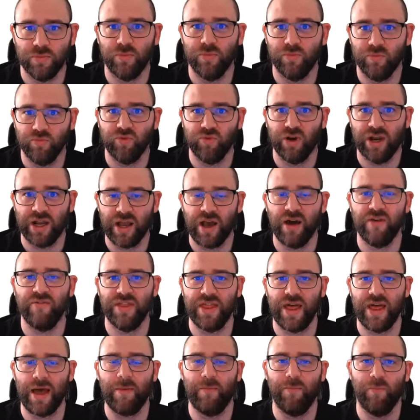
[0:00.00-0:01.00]
recover
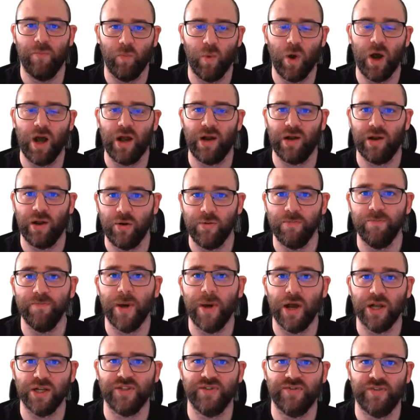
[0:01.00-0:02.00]
that workload
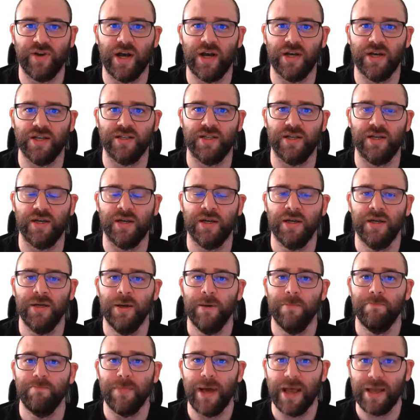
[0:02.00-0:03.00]
much faster,
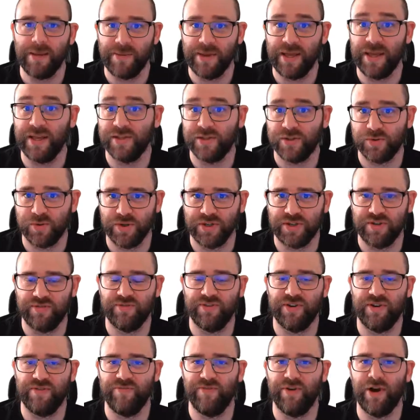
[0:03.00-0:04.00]
maybe into a
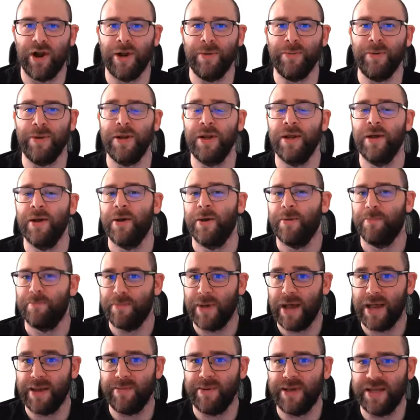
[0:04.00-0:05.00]
different environment,
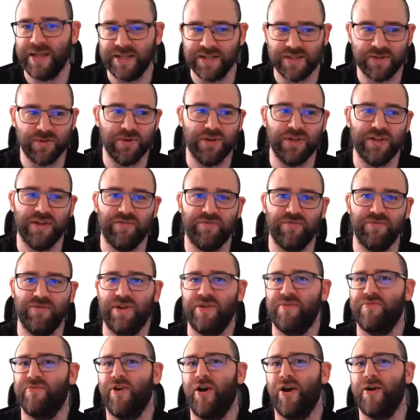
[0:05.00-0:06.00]

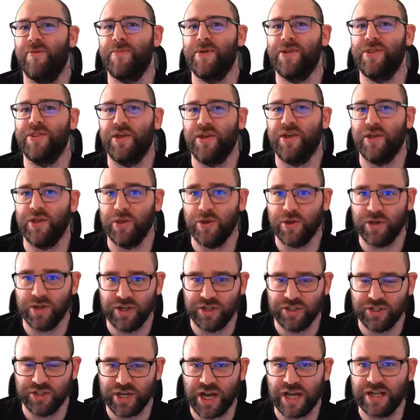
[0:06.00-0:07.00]
that you can
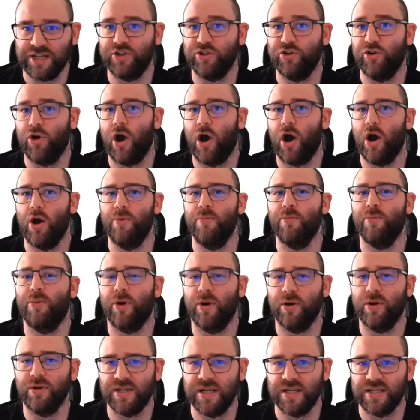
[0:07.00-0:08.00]
inject your own
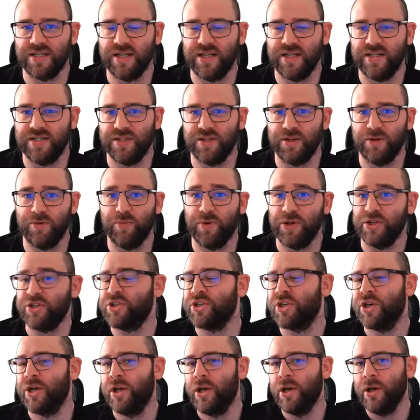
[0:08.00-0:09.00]
process into,
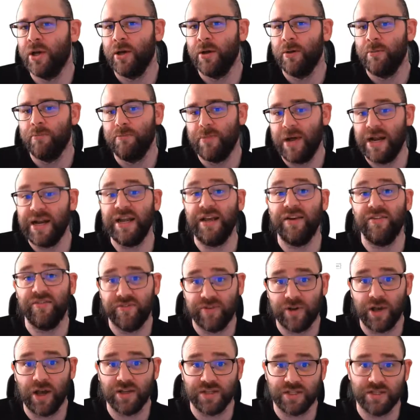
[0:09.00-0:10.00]
which many of
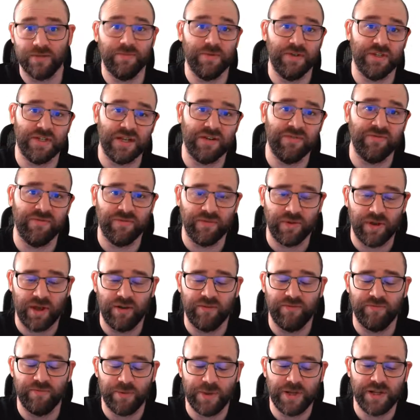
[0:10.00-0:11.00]
customers
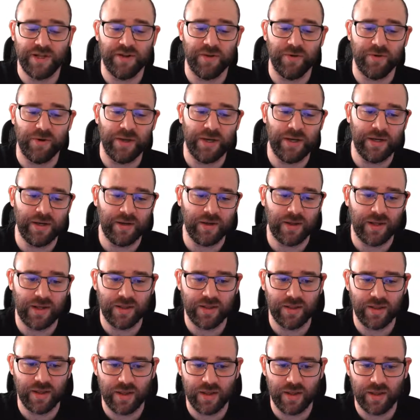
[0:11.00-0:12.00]
have been doing
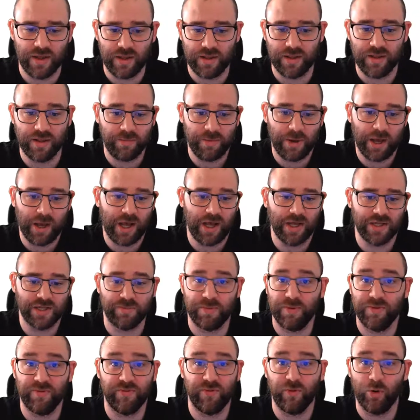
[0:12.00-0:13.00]
in the past
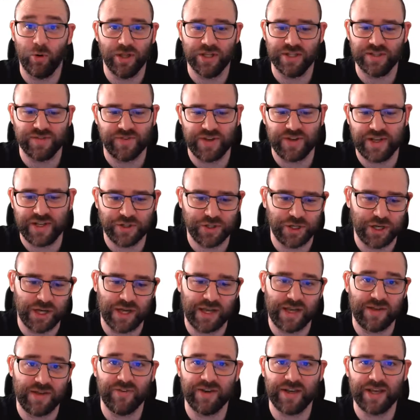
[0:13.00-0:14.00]
before this feature
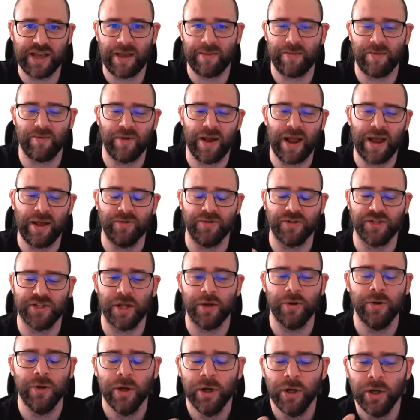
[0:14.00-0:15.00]
even came around. So